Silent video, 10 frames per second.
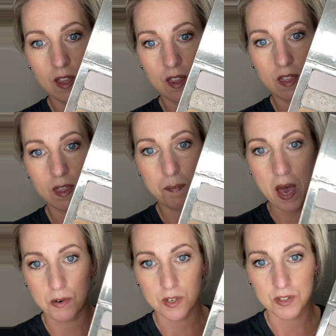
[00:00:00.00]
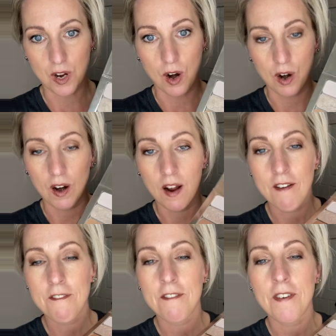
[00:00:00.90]
the powders are
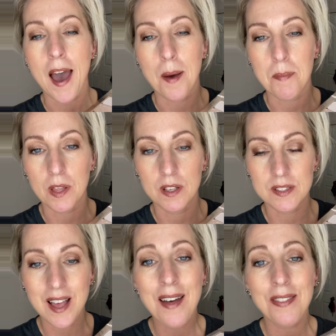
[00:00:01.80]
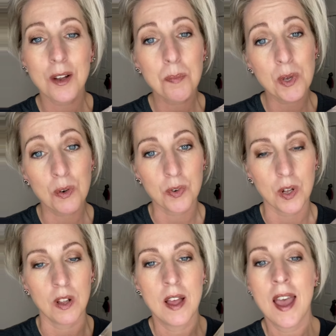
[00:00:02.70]
fabulous and they're beautiful.